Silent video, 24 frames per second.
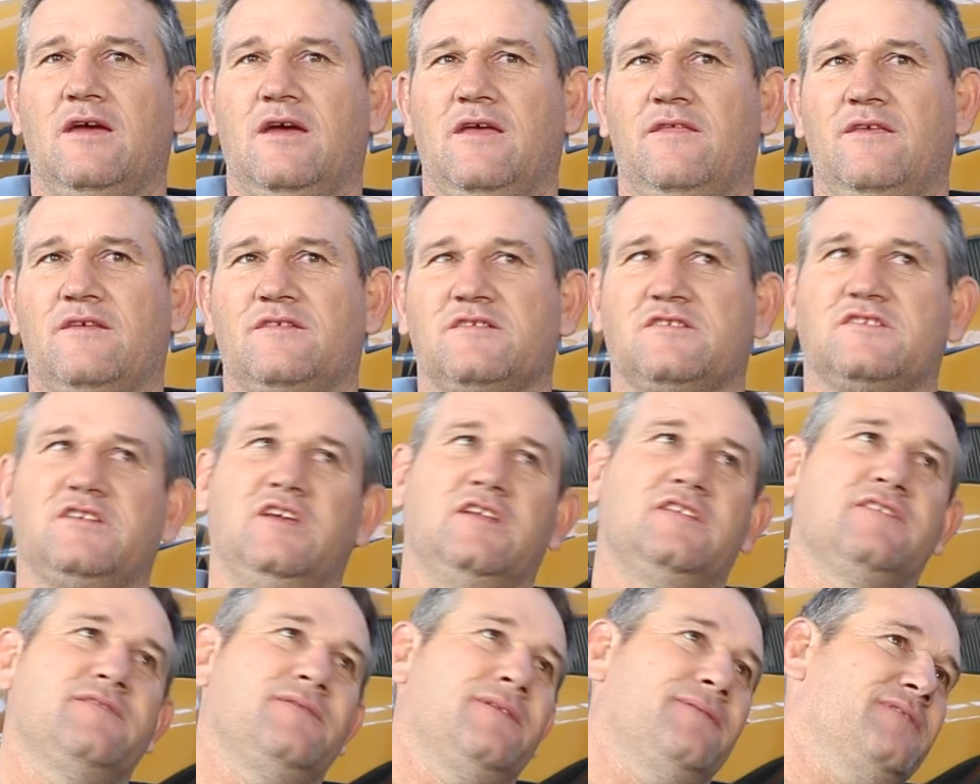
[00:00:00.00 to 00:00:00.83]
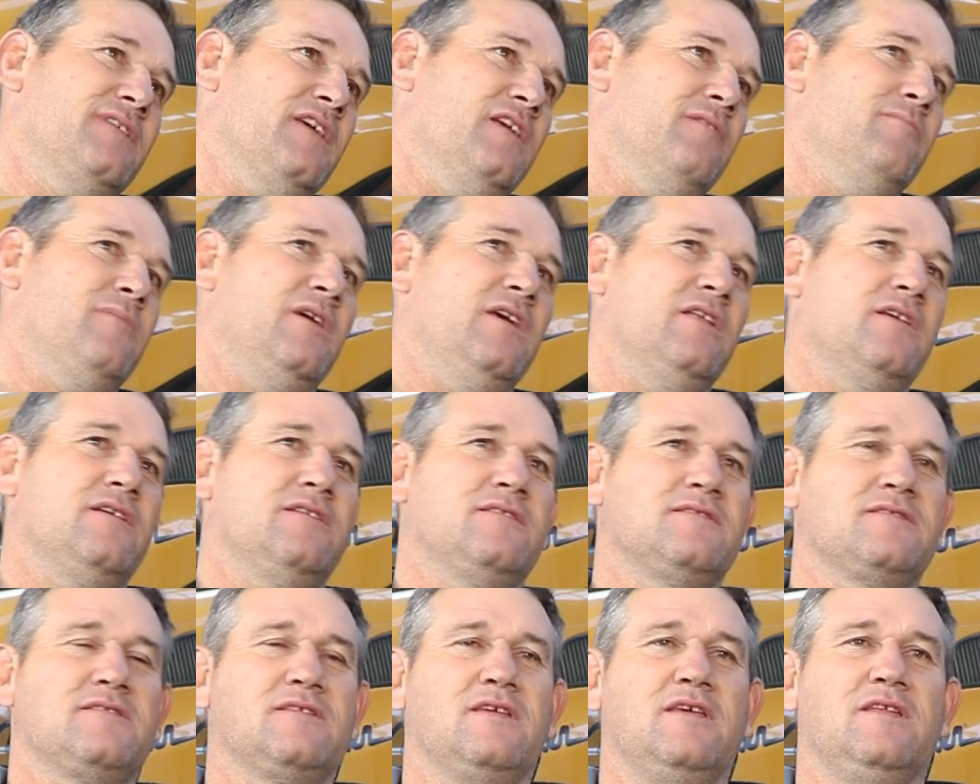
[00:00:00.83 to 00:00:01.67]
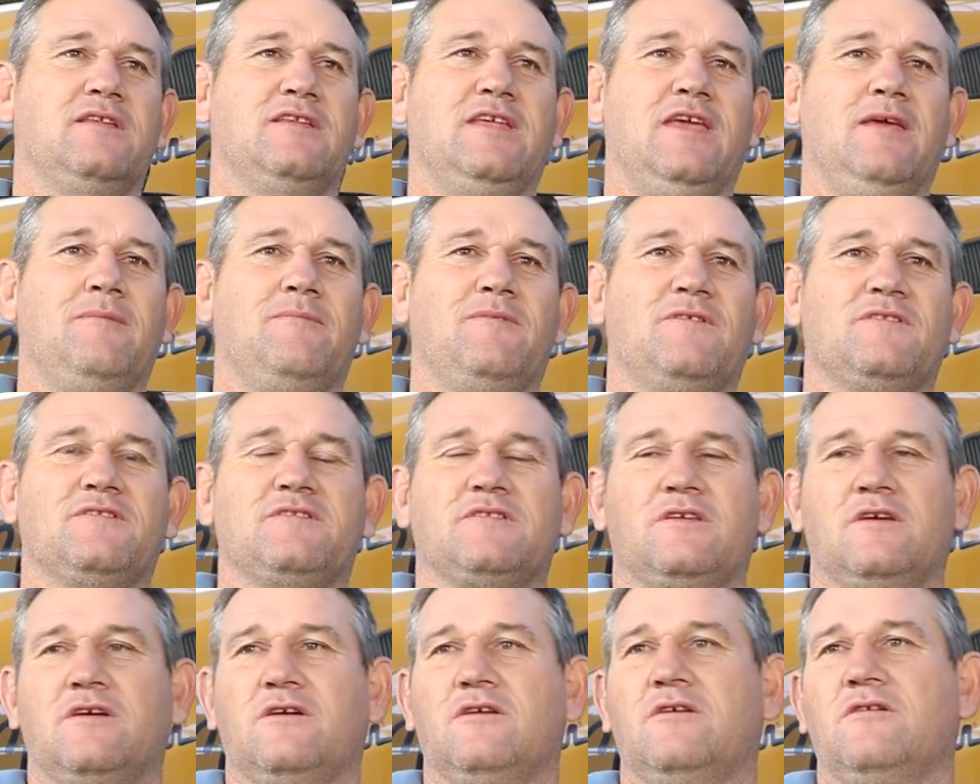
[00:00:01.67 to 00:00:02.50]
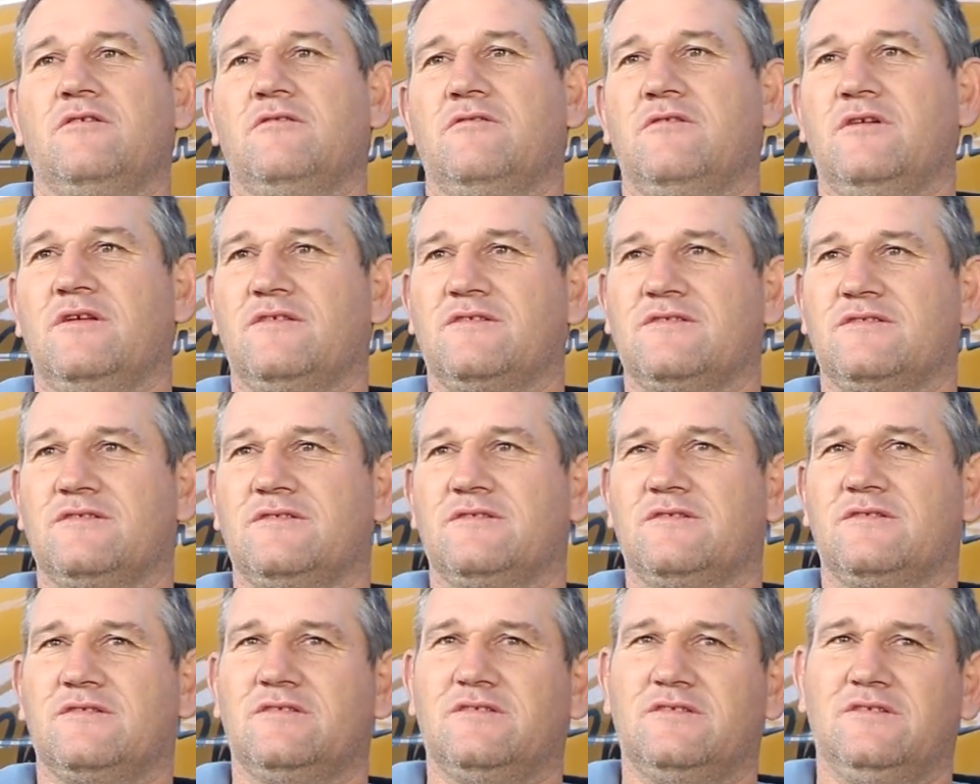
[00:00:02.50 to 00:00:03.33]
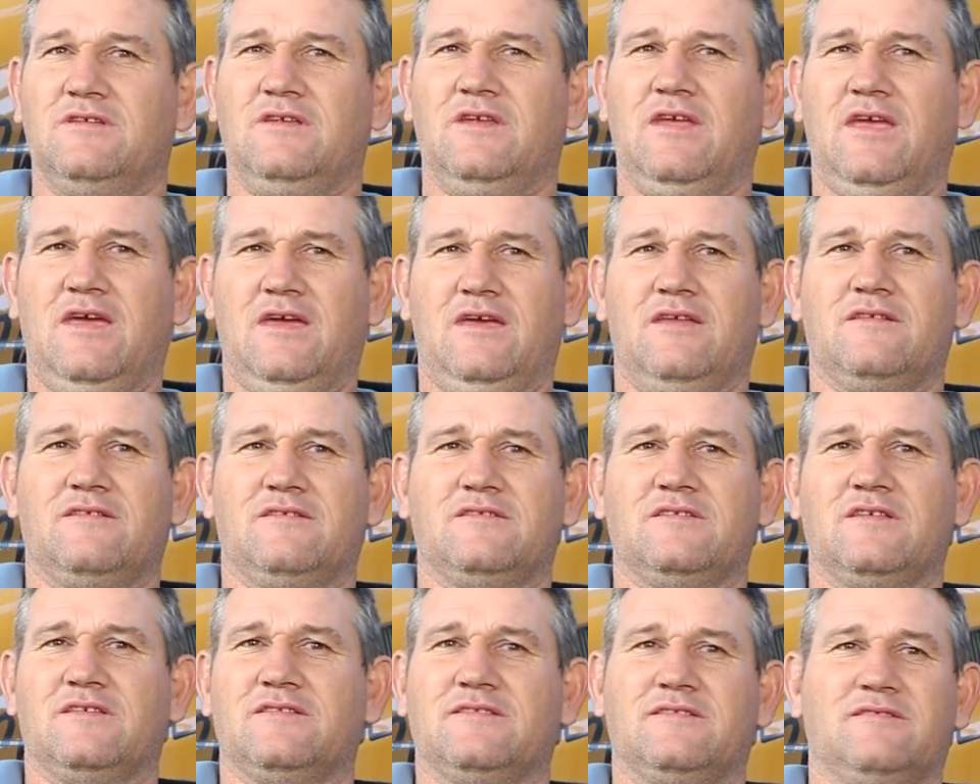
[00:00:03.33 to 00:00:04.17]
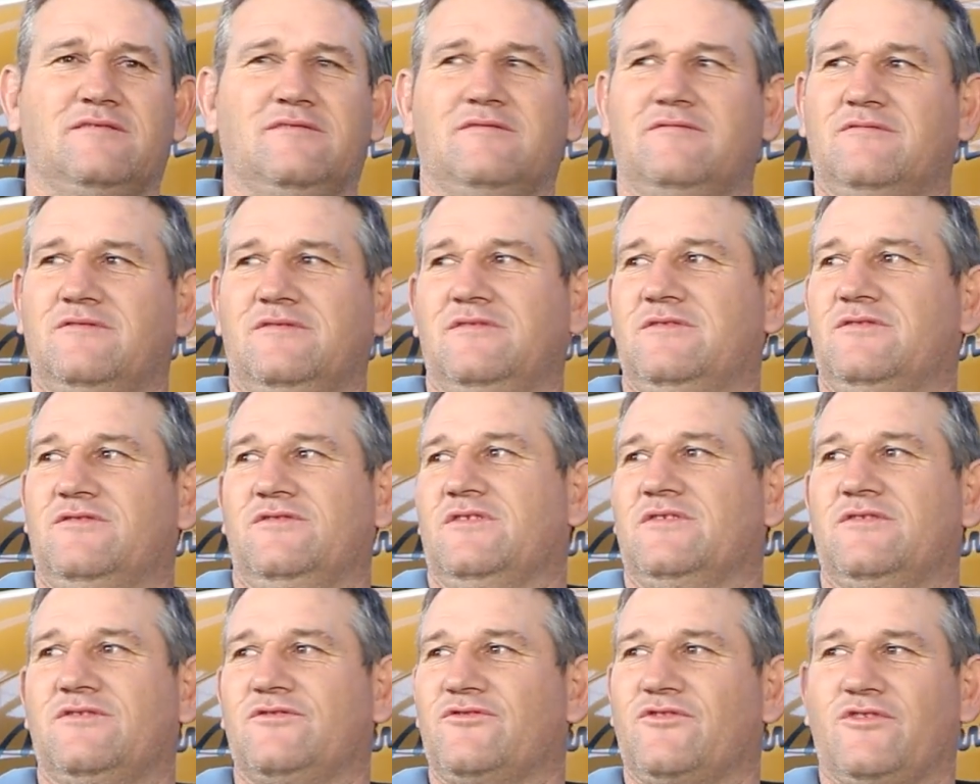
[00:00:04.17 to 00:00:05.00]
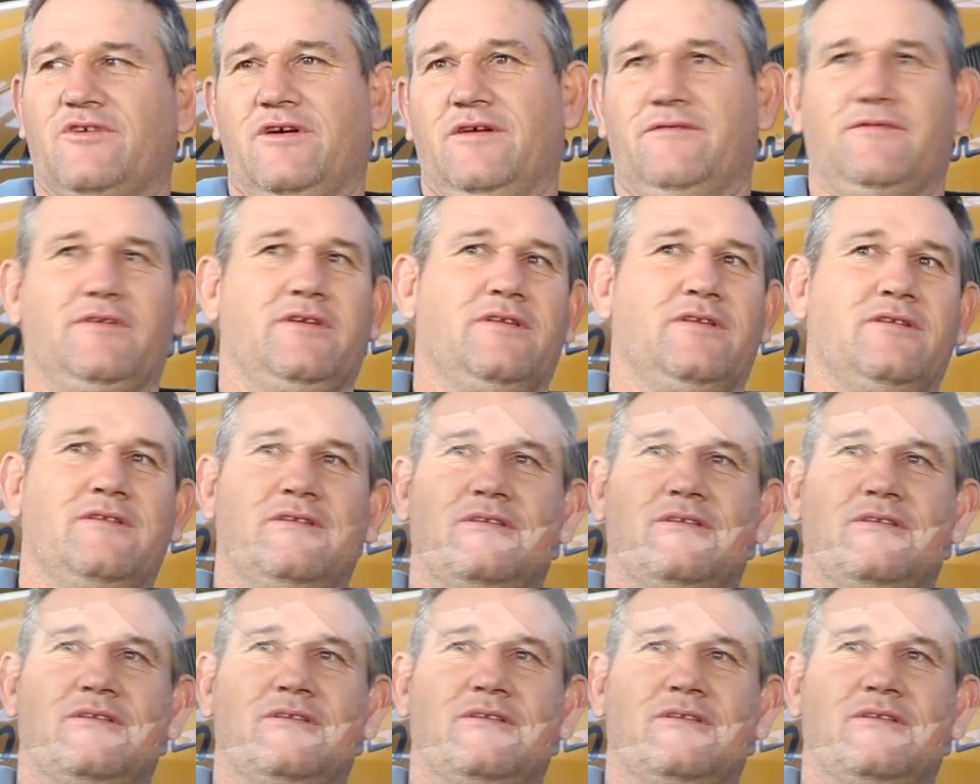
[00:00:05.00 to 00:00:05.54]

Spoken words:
This shed's 15 metres in depth, so it's just drive in